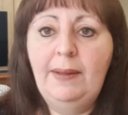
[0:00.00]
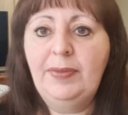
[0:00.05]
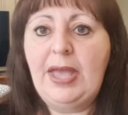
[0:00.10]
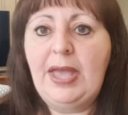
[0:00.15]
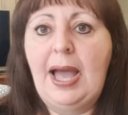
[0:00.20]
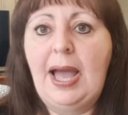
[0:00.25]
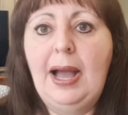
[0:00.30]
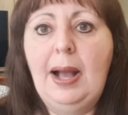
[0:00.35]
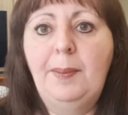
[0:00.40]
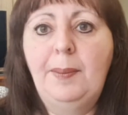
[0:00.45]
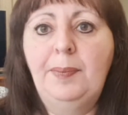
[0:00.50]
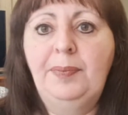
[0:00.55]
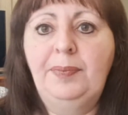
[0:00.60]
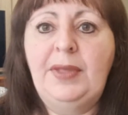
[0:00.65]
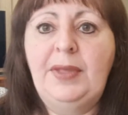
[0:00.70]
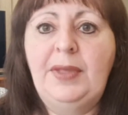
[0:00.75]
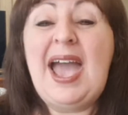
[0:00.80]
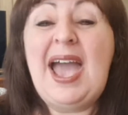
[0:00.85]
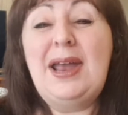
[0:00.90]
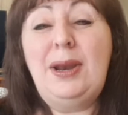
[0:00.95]

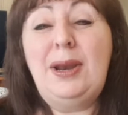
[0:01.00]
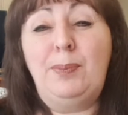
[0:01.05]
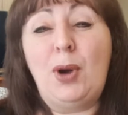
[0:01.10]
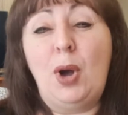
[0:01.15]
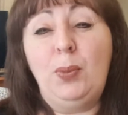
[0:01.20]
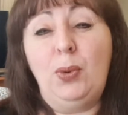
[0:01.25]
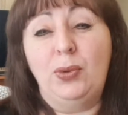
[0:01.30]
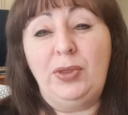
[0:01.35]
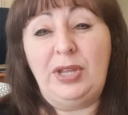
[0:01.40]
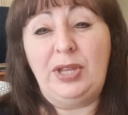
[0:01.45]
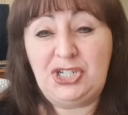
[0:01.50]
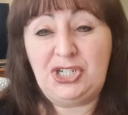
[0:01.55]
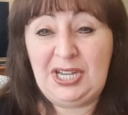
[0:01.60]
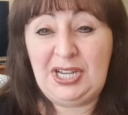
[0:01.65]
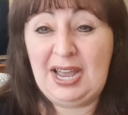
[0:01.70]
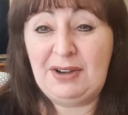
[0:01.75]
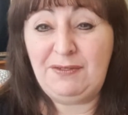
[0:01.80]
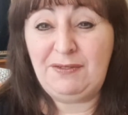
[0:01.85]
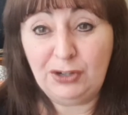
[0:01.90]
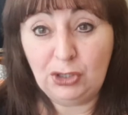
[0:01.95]
add a bobble that she
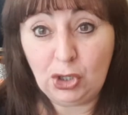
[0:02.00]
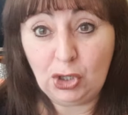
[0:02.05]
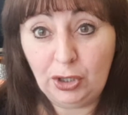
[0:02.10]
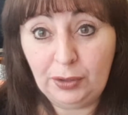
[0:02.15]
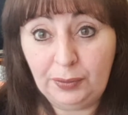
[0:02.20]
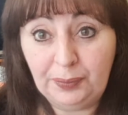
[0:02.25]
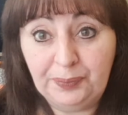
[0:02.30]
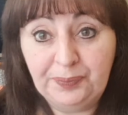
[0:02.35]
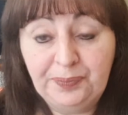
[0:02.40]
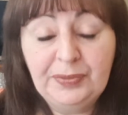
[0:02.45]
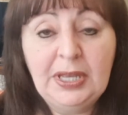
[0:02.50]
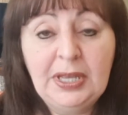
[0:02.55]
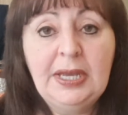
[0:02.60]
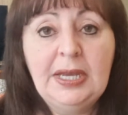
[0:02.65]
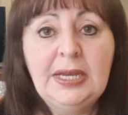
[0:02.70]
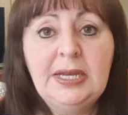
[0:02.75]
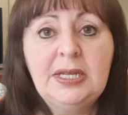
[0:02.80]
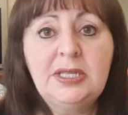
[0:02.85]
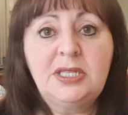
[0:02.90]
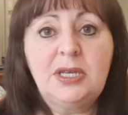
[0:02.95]
had forgotten.
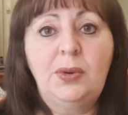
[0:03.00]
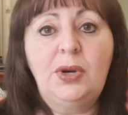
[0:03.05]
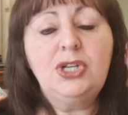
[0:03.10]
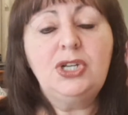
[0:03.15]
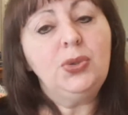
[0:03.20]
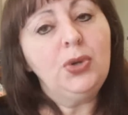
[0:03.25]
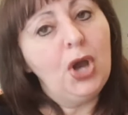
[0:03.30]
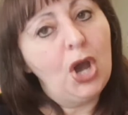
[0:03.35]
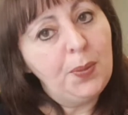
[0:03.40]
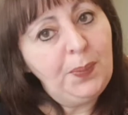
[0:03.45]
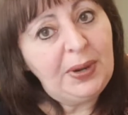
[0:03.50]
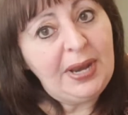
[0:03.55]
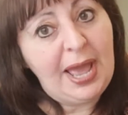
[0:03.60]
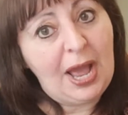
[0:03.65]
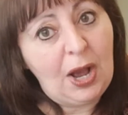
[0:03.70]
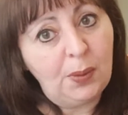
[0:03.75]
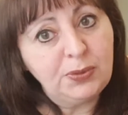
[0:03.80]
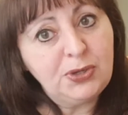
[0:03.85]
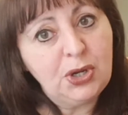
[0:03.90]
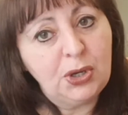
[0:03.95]
So I do hope it
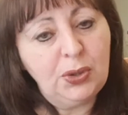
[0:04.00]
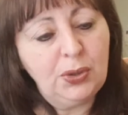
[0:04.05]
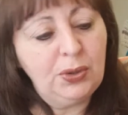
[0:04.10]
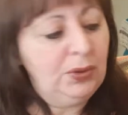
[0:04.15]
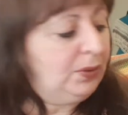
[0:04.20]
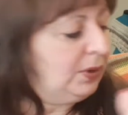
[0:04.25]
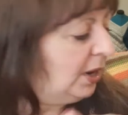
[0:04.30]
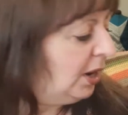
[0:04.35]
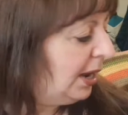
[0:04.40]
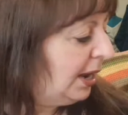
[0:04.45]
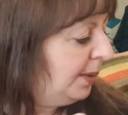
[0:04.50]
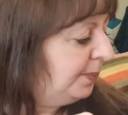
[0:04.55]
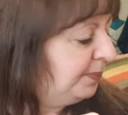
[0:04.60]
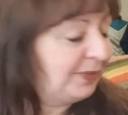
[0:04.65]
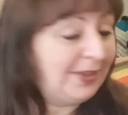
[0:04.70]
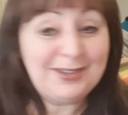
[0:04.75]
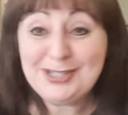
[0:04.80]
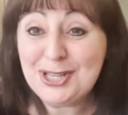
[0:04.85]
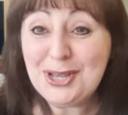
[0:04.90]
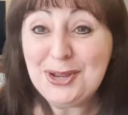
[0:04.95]
helped her.
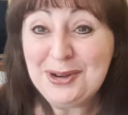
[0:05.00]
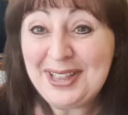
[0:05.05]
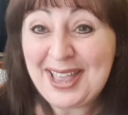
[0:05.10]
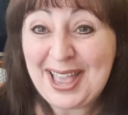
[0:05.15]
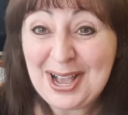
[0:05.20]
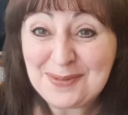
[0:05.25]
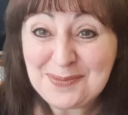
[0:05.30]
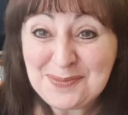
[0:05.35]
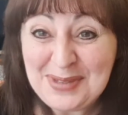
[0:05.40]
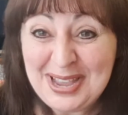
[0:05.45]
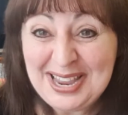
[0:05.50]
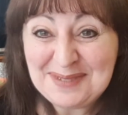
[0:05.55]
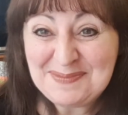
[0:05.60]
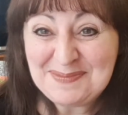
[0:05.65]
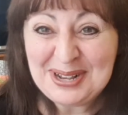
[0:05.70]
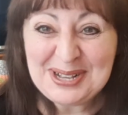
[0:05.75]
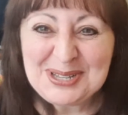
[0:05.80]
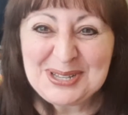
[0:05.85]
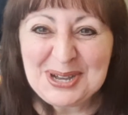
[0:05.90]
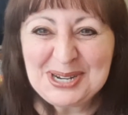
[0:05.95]
It certainly helped me
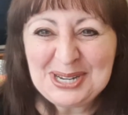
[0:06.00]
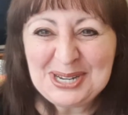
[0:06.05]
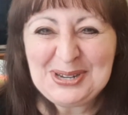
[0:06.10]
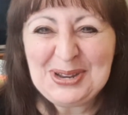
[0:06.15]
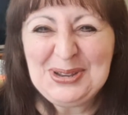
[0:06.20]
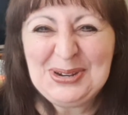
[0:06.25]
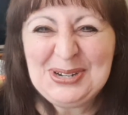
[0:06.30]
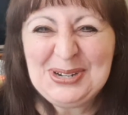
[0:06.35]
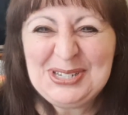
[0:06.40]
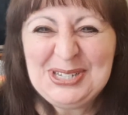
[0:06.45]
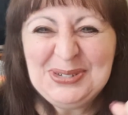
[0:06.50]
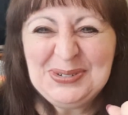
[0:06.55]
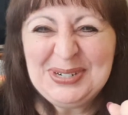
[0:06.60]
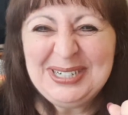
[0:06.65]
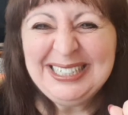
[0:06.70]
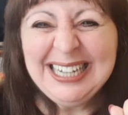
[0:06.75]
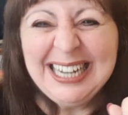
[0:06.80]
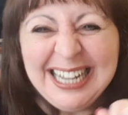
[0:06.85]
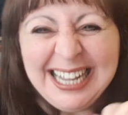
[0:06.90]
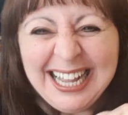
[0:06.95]
because I didn't know you could do
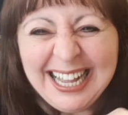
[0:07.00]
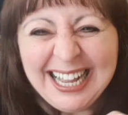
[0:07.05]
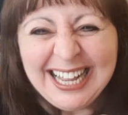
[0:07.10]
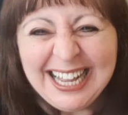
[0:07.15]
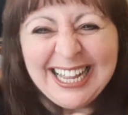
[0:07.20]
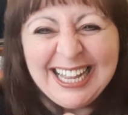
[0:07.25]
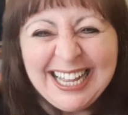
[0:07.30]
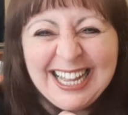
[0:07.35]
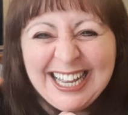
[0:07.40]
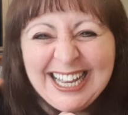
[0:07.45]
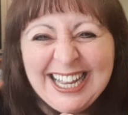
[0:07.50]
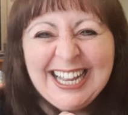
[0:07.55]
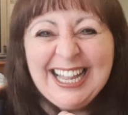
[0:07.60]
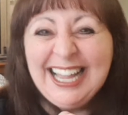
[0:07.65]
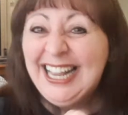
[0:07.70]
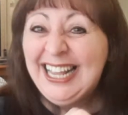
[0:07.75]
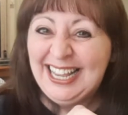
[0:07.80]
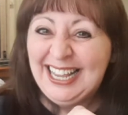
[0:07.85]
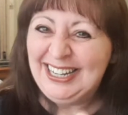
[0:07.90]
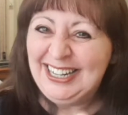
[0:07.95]
it.
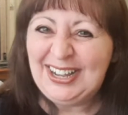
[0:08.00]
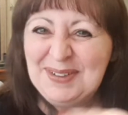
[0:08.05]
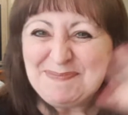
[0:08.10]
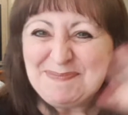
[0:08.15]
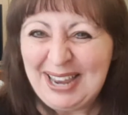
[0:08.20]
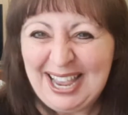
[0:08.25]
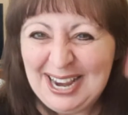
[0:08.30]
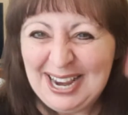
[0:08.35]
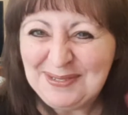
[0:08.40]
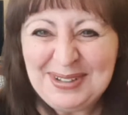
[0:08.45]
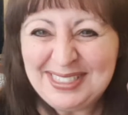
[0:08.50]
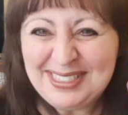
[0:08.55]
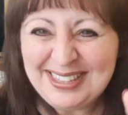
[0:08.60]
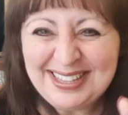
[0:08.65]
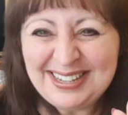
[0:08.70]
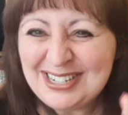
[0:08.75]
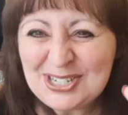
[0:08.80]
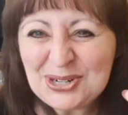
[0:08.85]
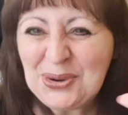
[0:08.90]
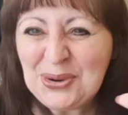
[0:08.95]
And I played with
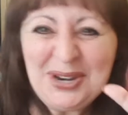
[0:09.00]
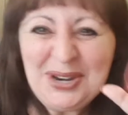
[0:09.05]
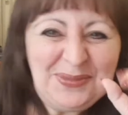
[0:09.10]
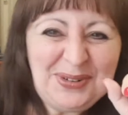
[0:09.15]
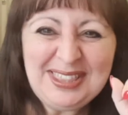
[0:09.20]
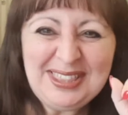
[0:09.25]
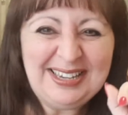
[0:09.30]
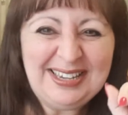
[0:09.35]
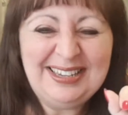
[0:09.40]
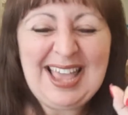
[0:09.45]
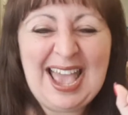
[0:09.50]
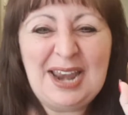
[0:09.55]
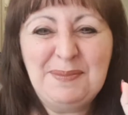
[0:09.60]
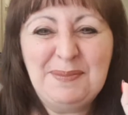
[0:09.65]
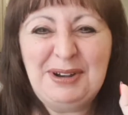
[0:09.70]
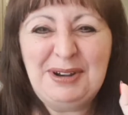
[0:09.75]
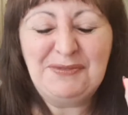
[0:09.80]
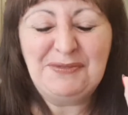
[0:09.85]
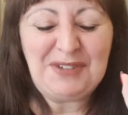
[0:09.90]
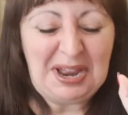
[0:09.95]
it and toyed with it and had a
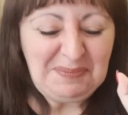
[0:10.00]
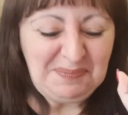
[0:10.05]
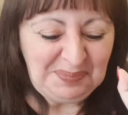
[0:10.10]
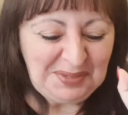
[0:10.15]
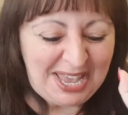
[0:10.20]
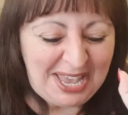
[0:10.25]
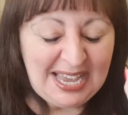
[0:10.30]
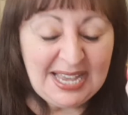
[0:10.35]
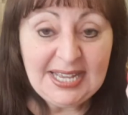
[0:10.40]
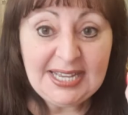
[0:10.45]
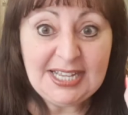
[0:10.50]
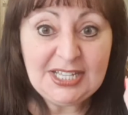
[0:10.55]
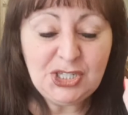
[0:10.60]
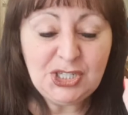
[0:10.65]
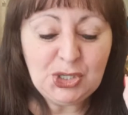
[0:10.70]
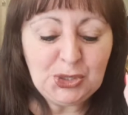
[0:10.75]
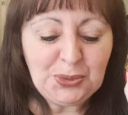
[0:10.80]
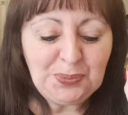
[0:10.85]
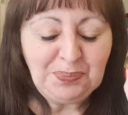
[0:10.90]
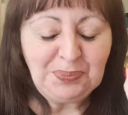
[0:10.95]
bit of fun, as
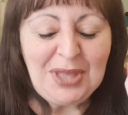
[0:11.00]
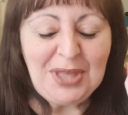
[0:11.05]
you do.